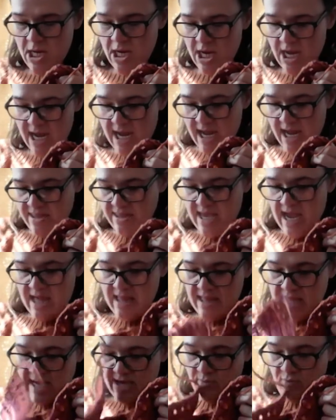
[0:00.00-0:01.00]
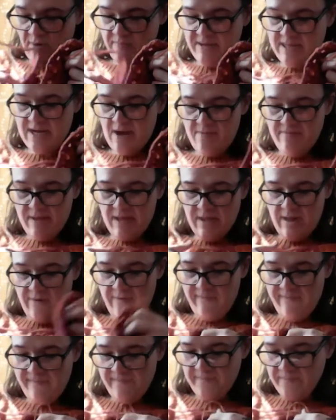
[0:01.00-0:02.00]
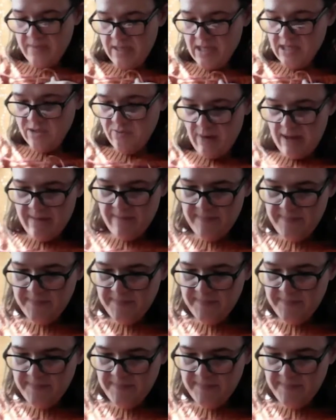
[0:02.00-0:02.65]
And that link will be down below as well.